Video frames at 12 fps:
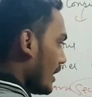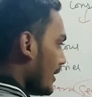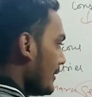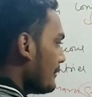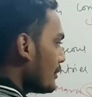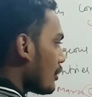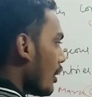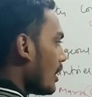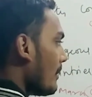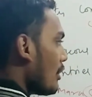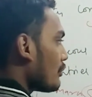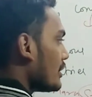if you talk
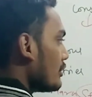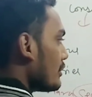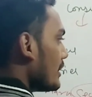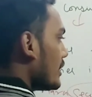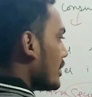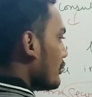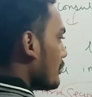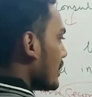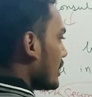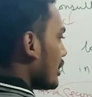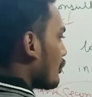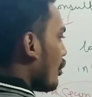about during
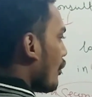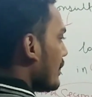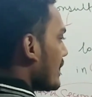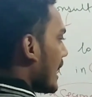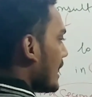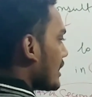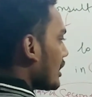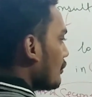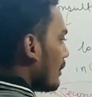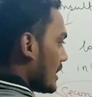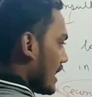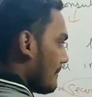the COVID-19,
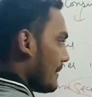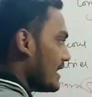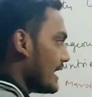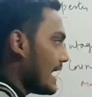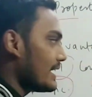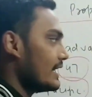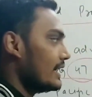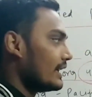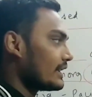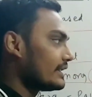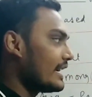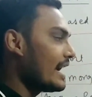what happened that
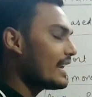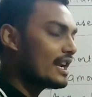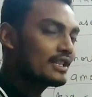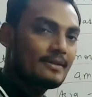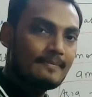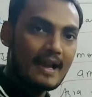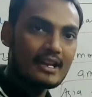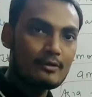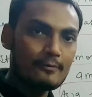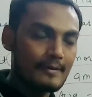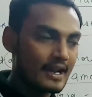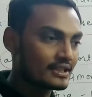there are the
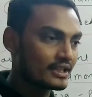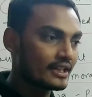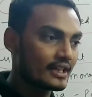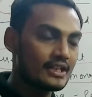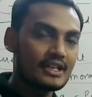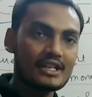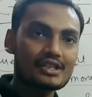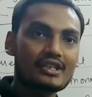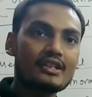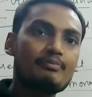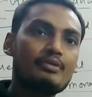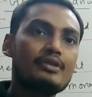manufacturing
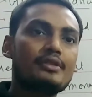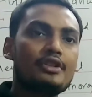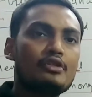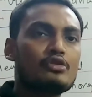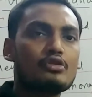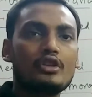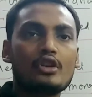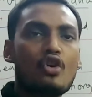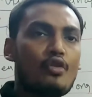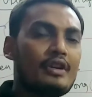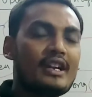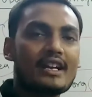industry due to the
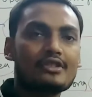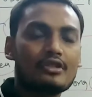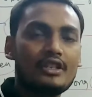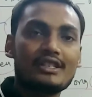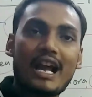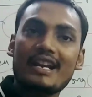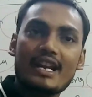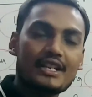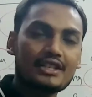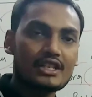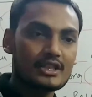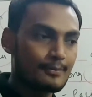COVID, actually China
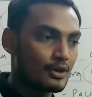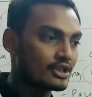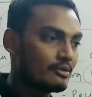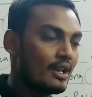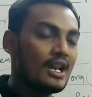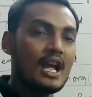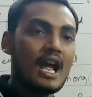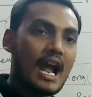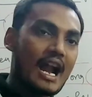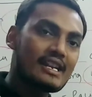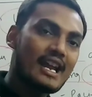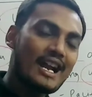is responsible,
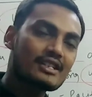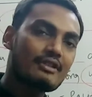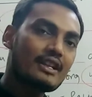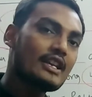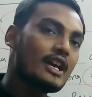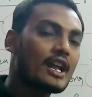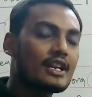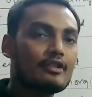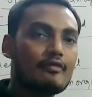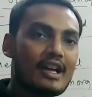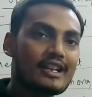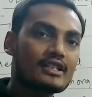and that's why there are the
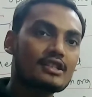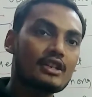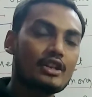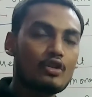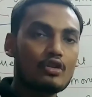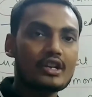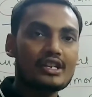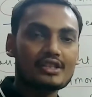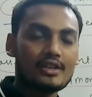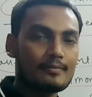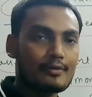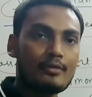various
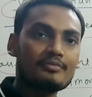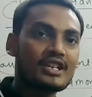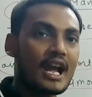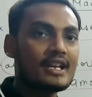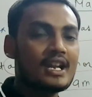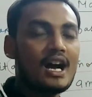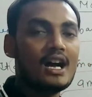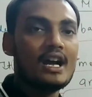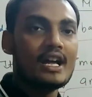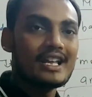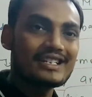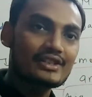relocation from China
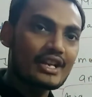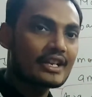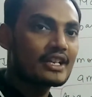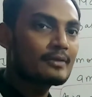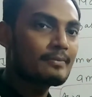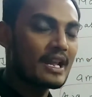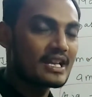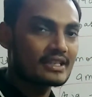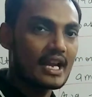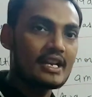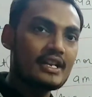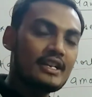is taking place,
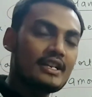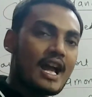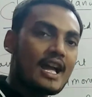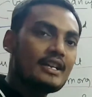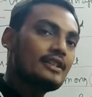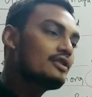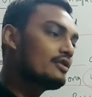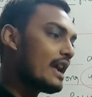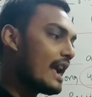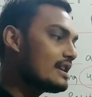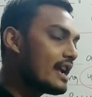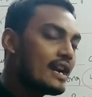and India is
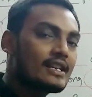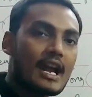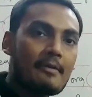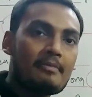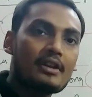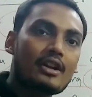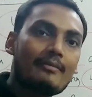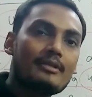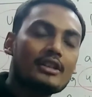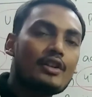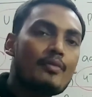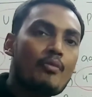at that time
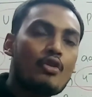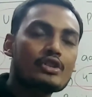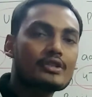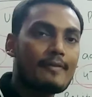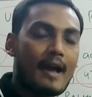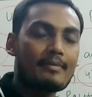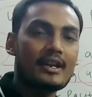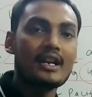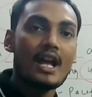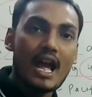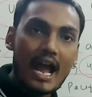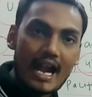becoming the most favorite,
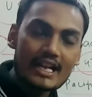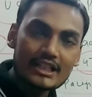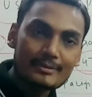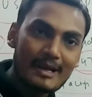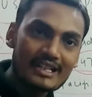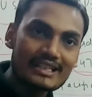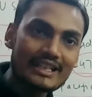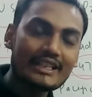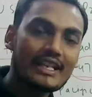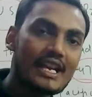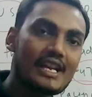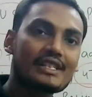and especially
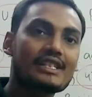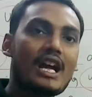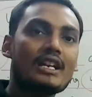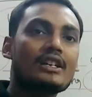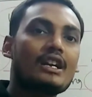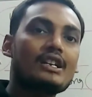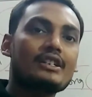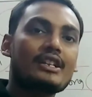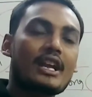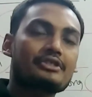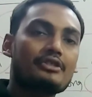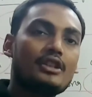the Asian countries,
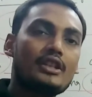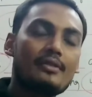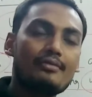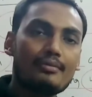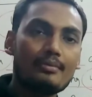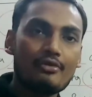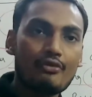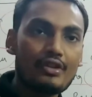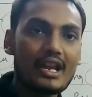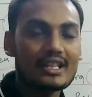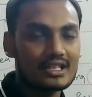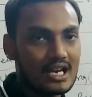actually the
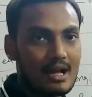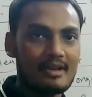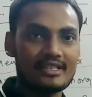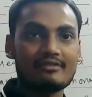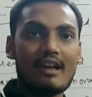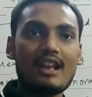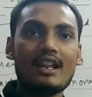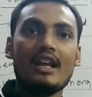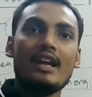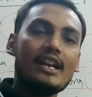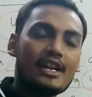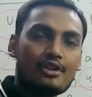Vietnam as well,
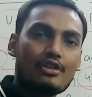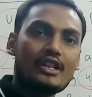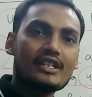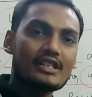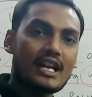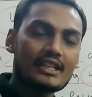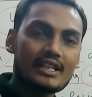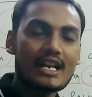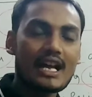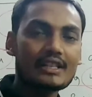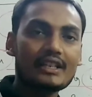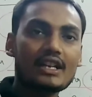Indonesia,
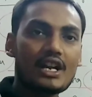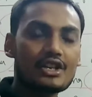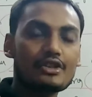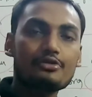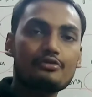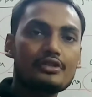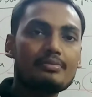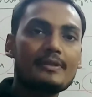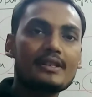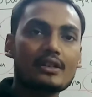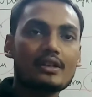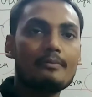are the countries
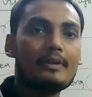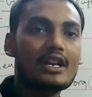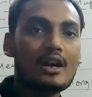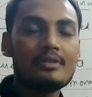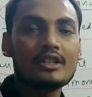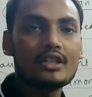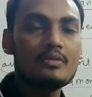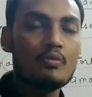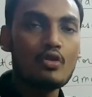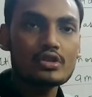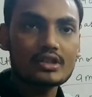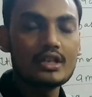which becoming the
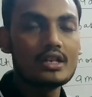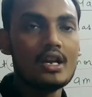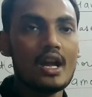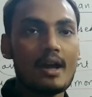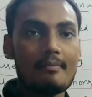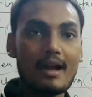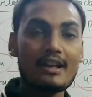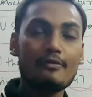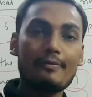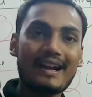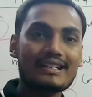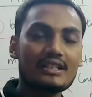most
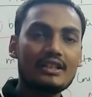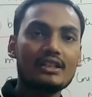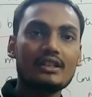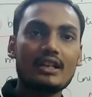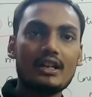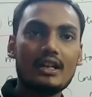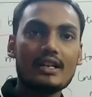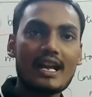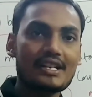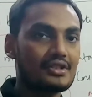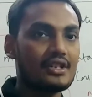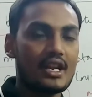manufacturing
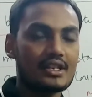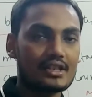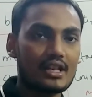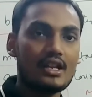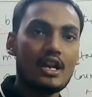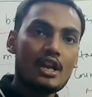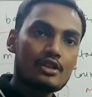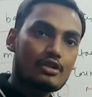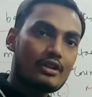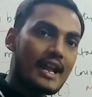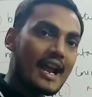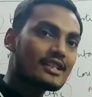destination.
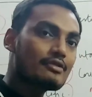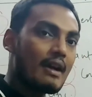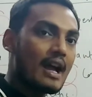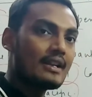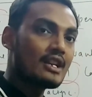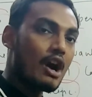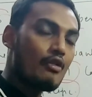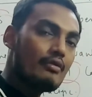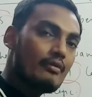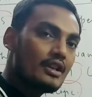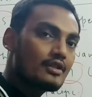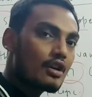So that's why now we
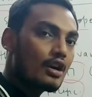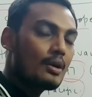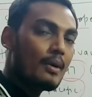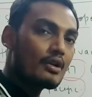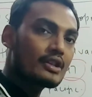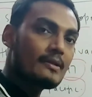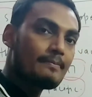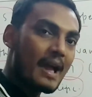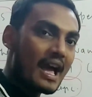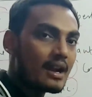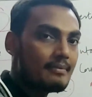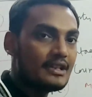will talk about the
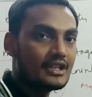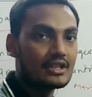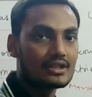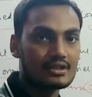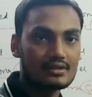parameters.